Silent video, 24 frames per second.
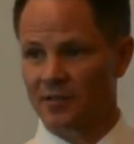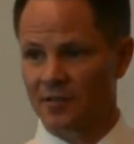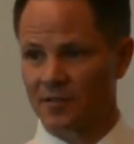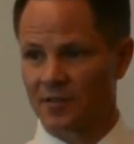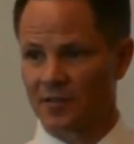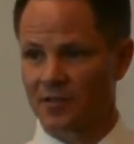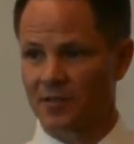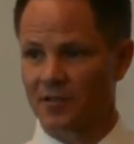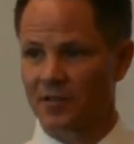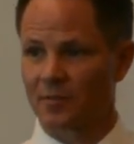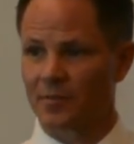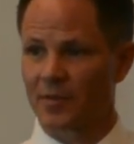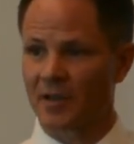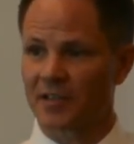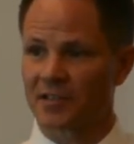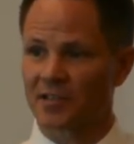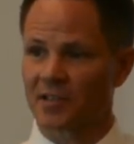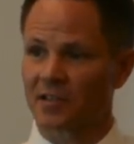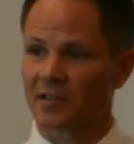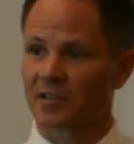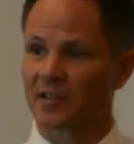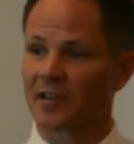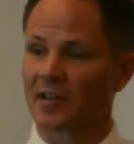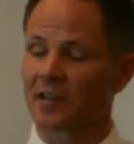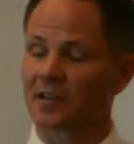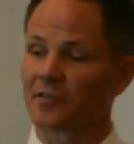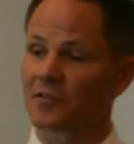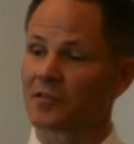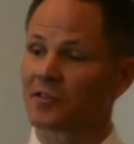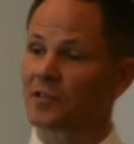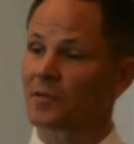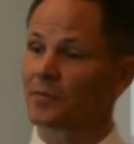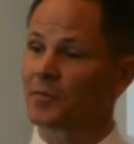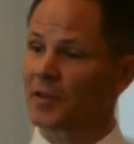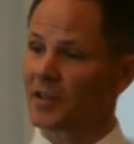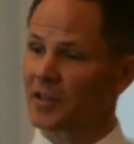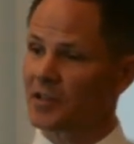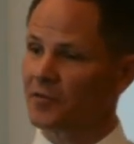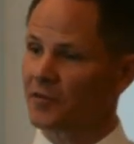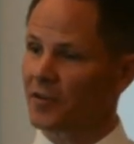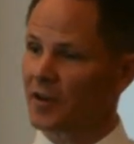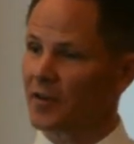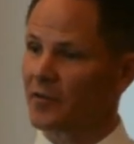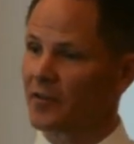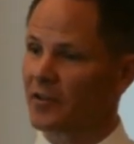Ah, So basically, if there's a place for